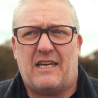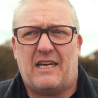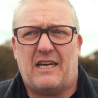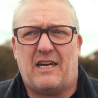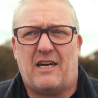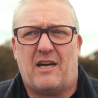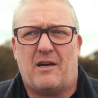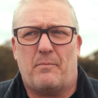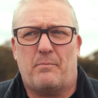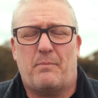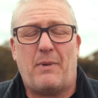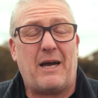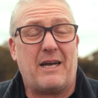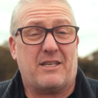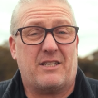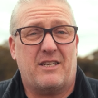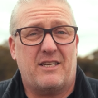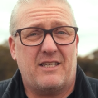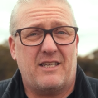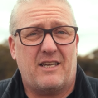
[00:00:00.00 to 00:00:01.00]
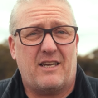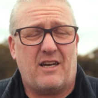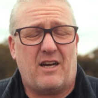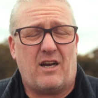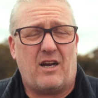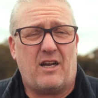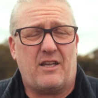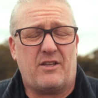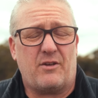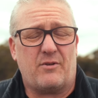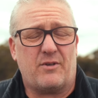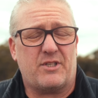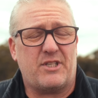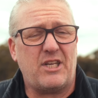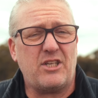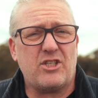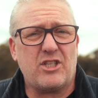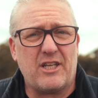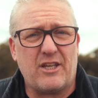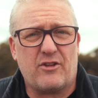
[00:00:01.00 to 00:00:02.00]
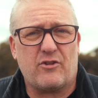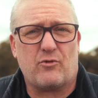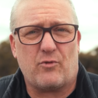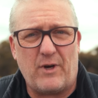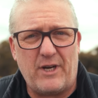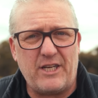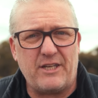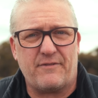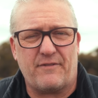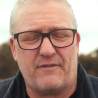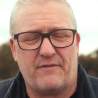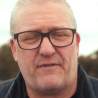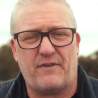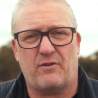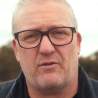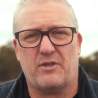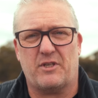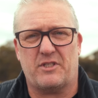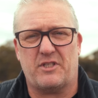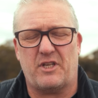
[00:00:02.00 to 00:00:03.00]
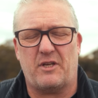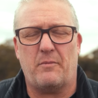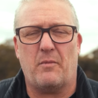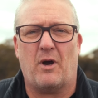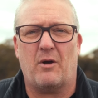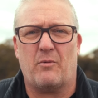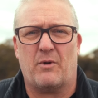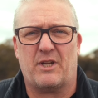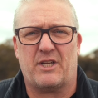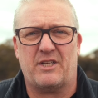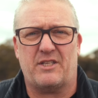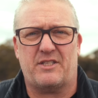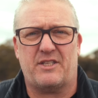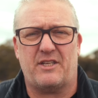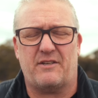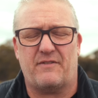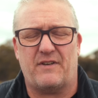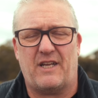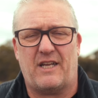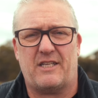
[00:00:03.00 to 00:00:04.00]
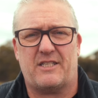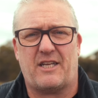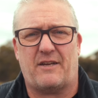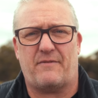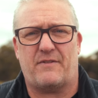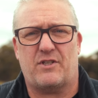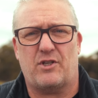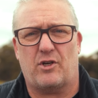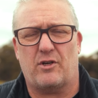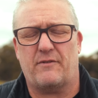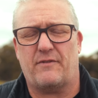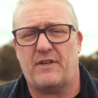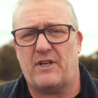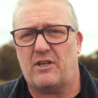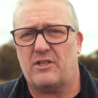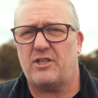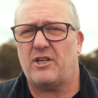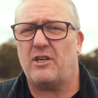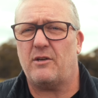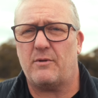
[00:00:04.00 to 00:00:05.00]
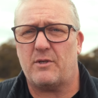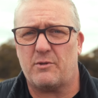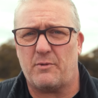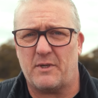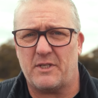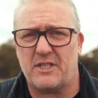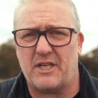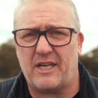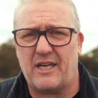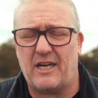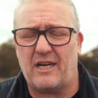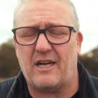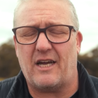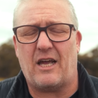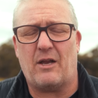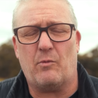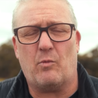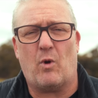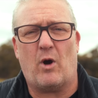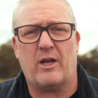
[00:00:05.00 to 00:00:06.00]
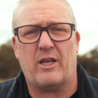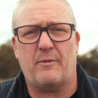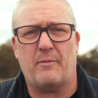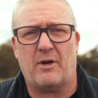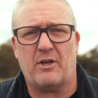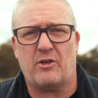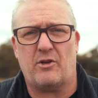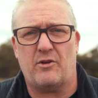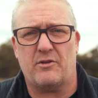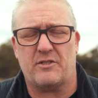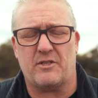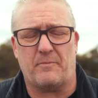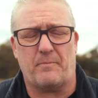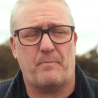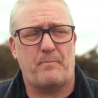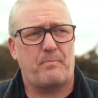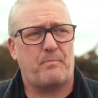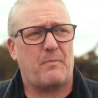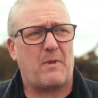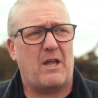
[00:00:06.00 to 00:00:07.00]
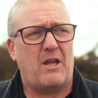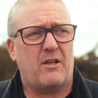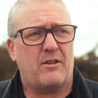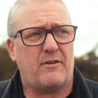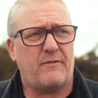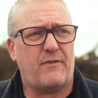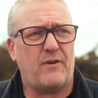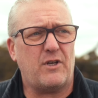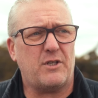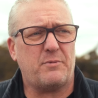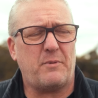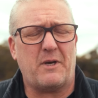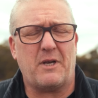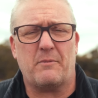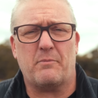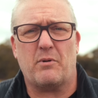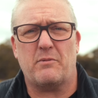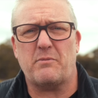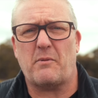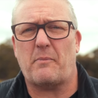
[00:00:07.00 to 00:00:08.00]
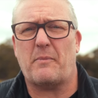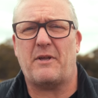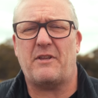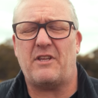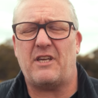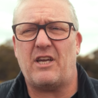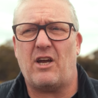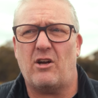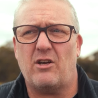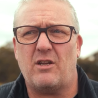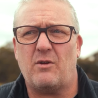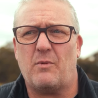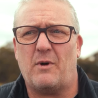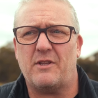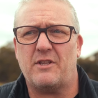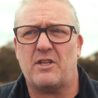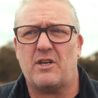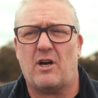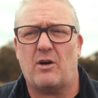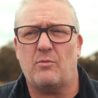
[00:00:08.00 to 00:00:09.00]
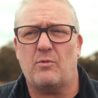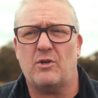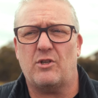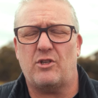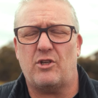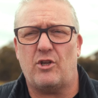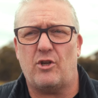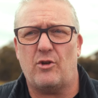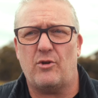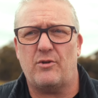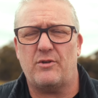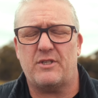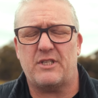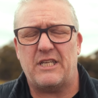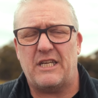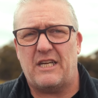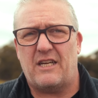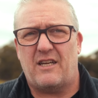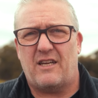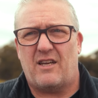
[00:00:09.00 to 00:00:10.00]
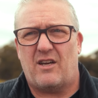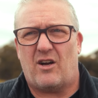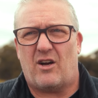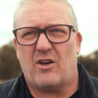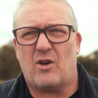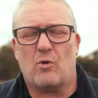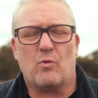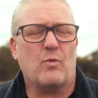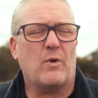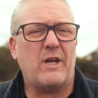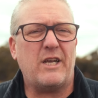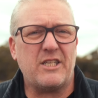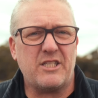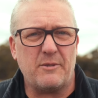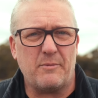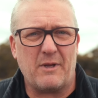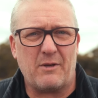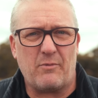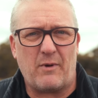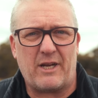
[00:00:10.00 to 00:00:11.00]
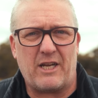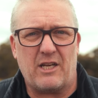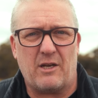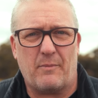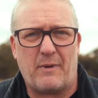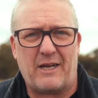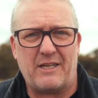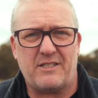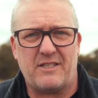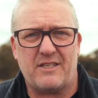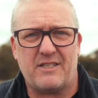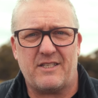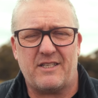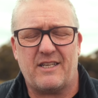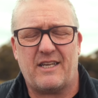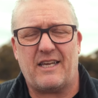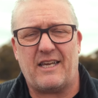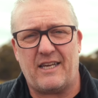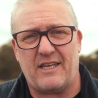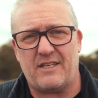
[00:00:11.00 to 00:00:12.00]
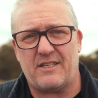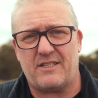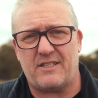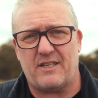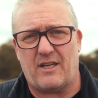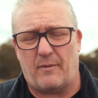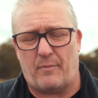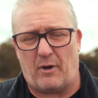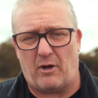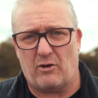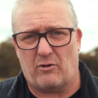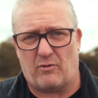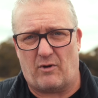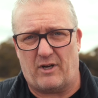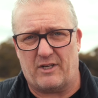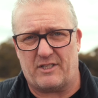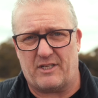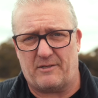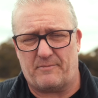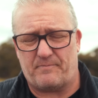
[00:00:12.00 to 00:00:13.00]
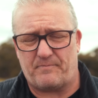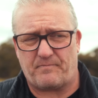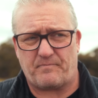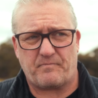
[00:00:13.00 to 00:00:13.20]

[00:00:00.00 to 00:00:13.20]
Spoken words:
But there are essentially three different filters that you might want to consider for landscape photography, and I'll tell you which ones they are and why you might use them. The first one, and probably the only one that I would use on a reasonably regular basis, is a polarizer.